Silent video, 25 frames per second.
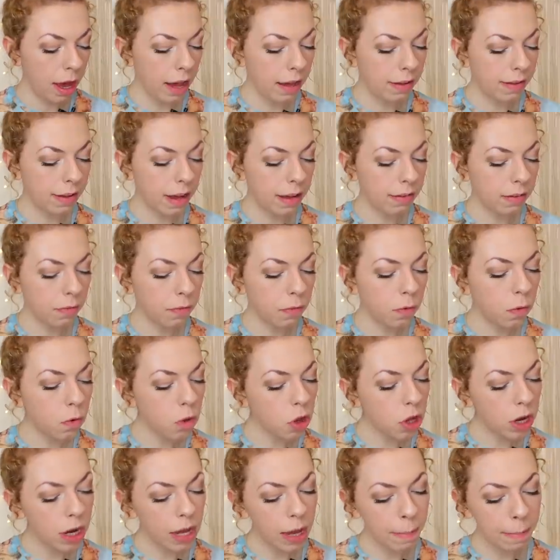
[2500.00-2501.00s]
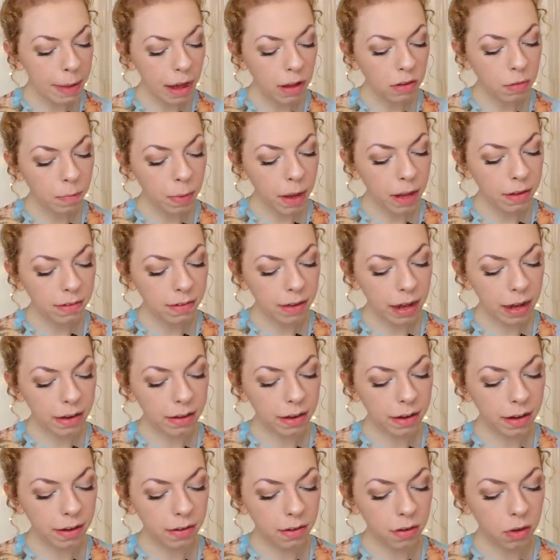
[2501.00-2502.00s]
It says, unfortunately, a mouse
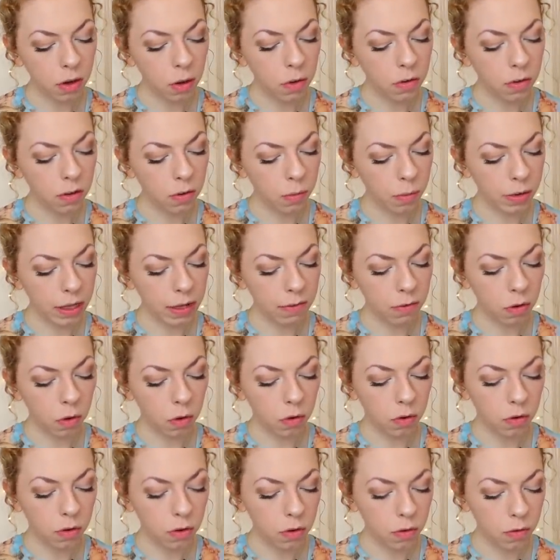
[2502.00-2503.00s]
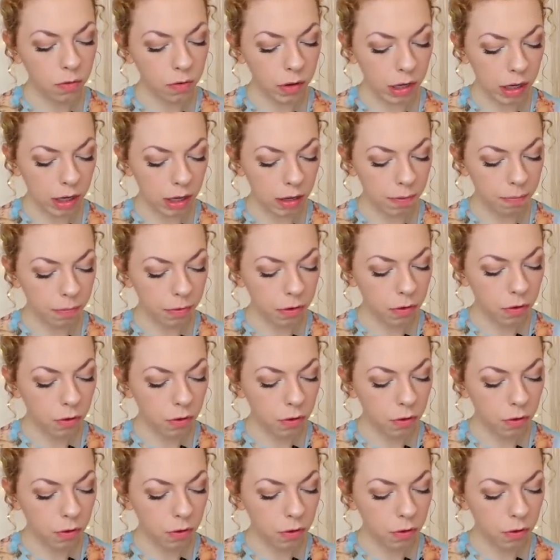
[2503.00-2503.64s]
personality doesn't notice when they've gone too far.